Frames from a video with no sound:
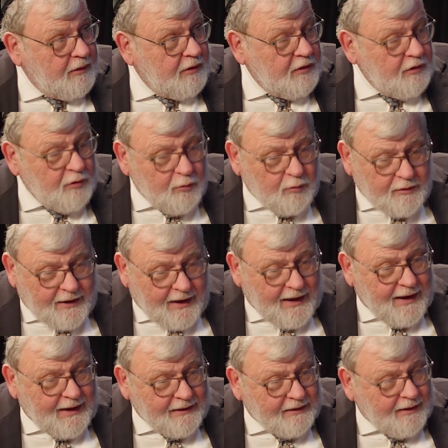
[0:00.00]
You
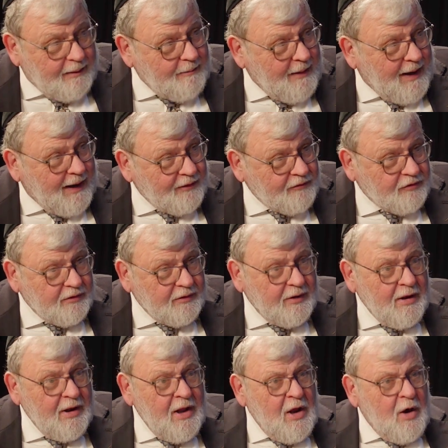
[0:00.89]
can't imagine.
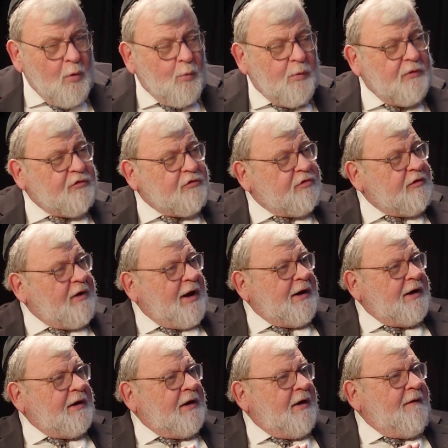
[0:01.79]
We've
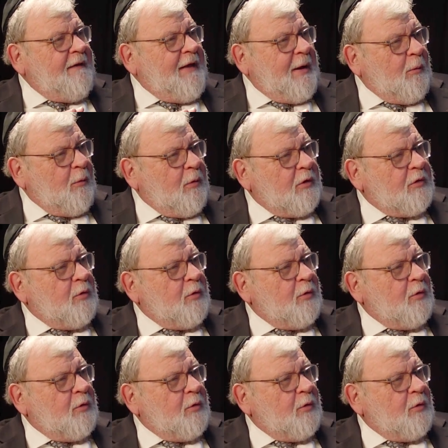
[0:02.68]
created a network